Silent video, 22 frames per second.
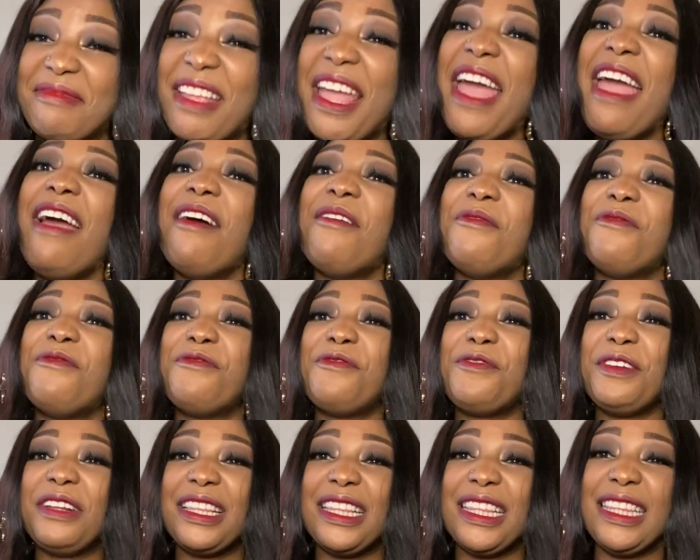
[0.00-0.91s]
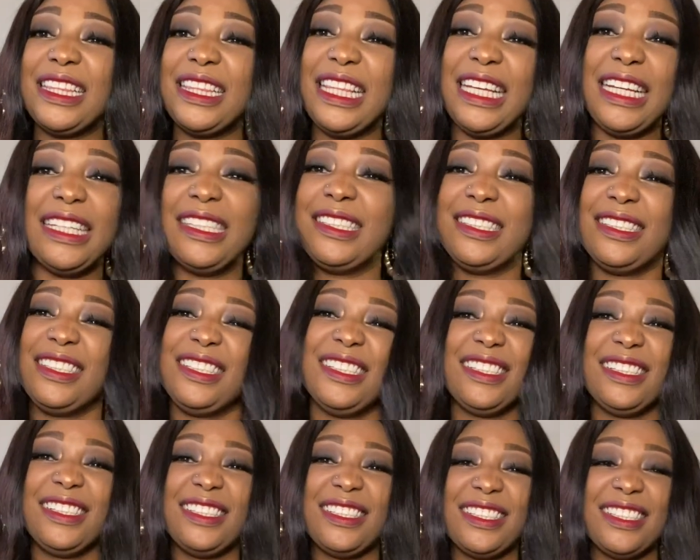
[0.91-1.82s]
Everything.
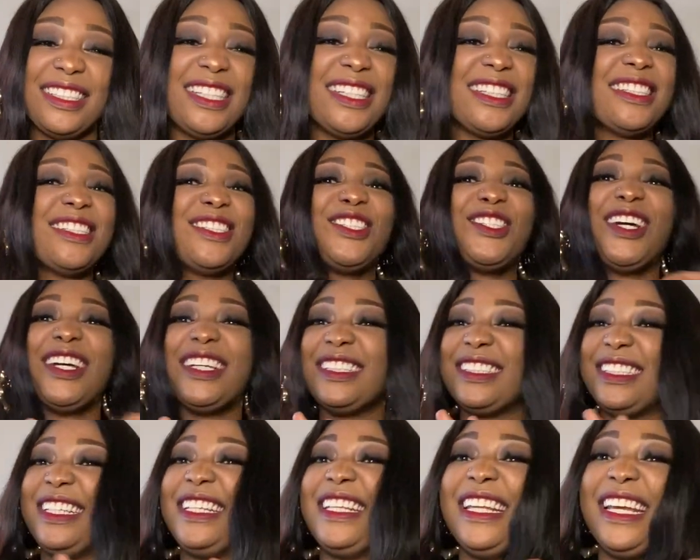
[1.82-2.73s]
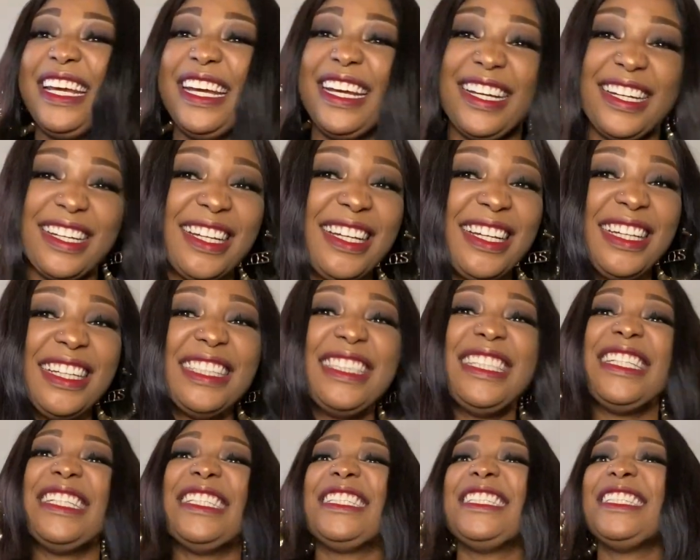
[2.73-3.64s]
She's just there.
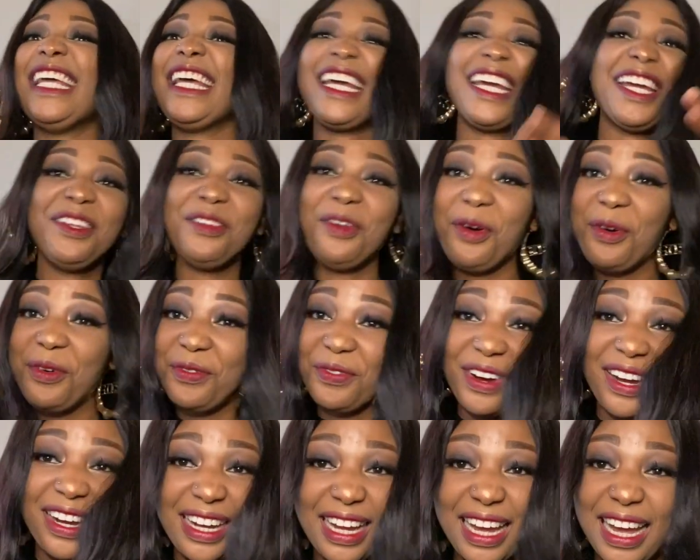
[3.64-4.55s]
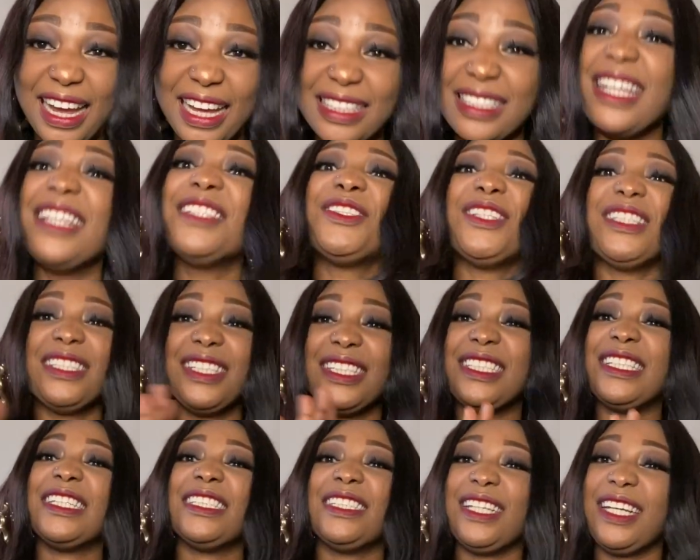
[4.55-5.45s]
She has taken over, guys. Let's just
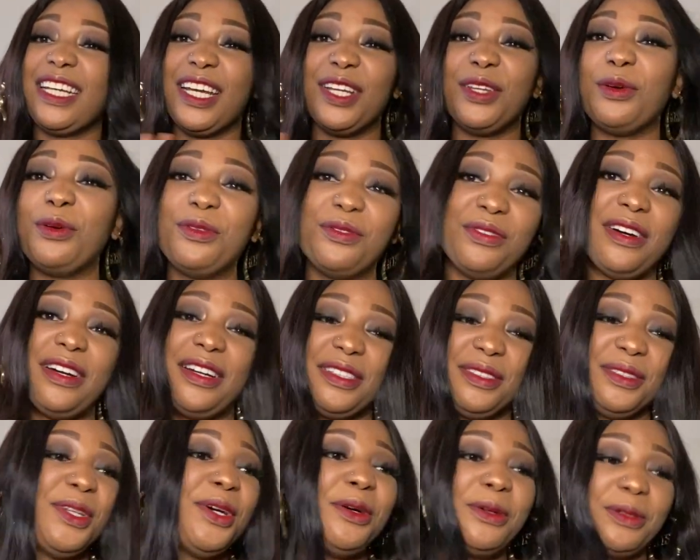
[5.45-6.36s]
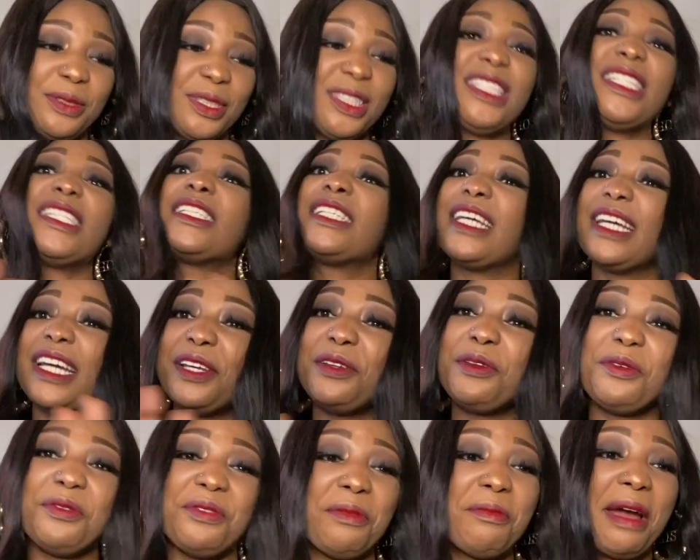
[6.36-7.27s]
say she has taken over. No, she has
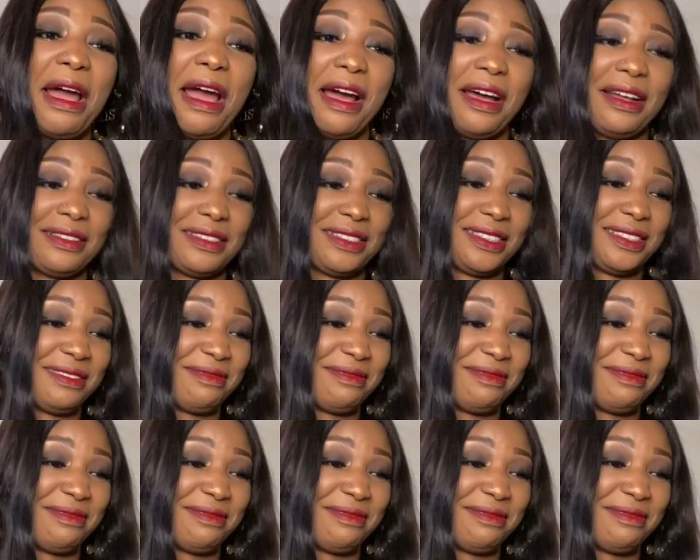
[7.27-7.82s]
taken over my heart.